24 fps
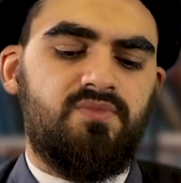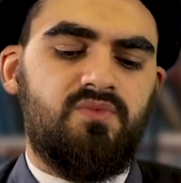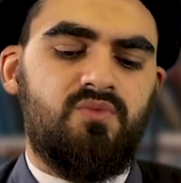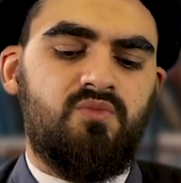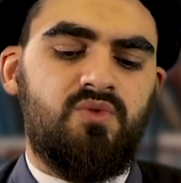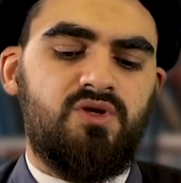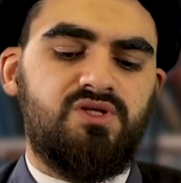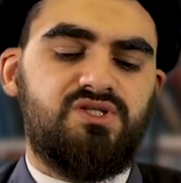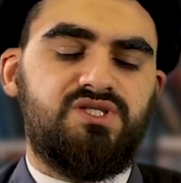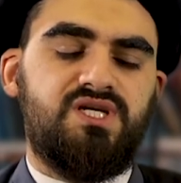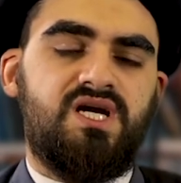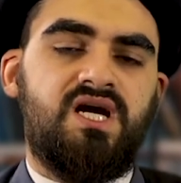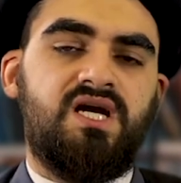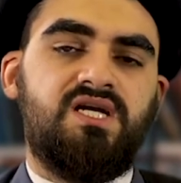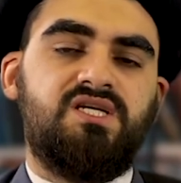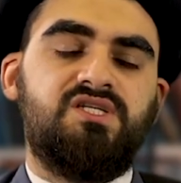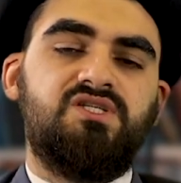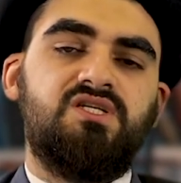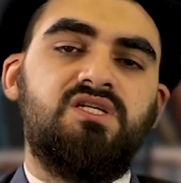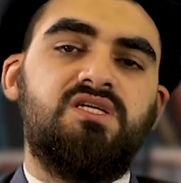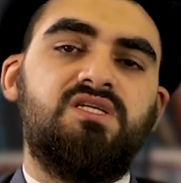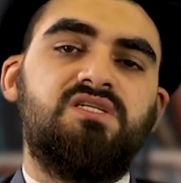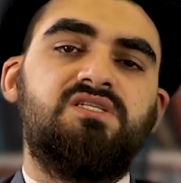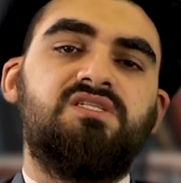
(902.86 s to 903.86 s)
which
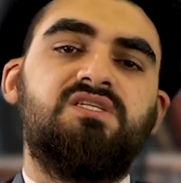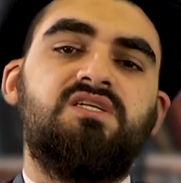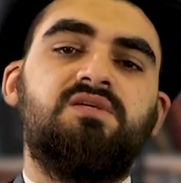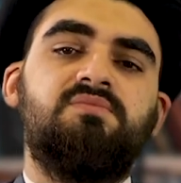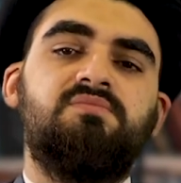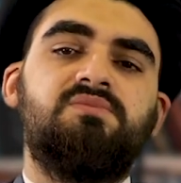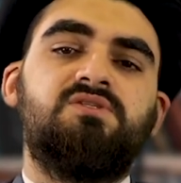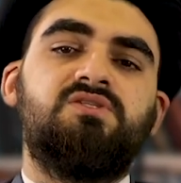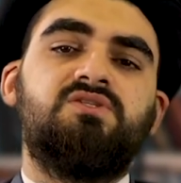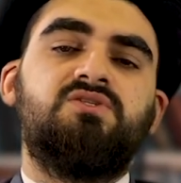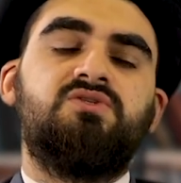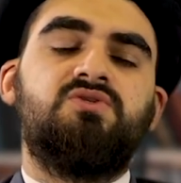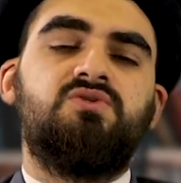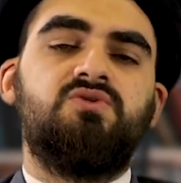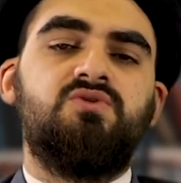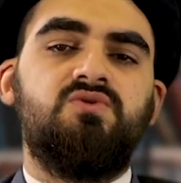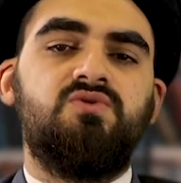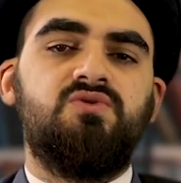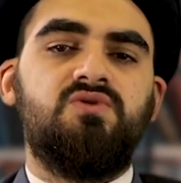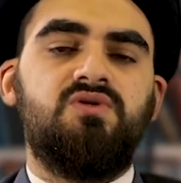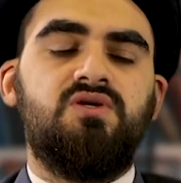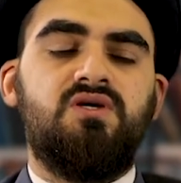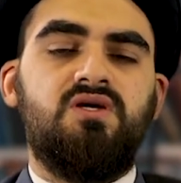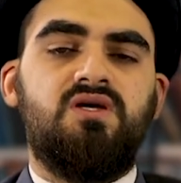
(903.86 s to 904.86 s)
actually seems
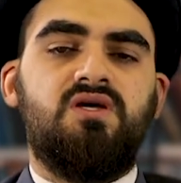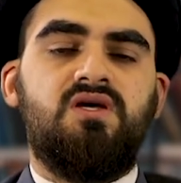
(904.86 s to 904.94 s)
to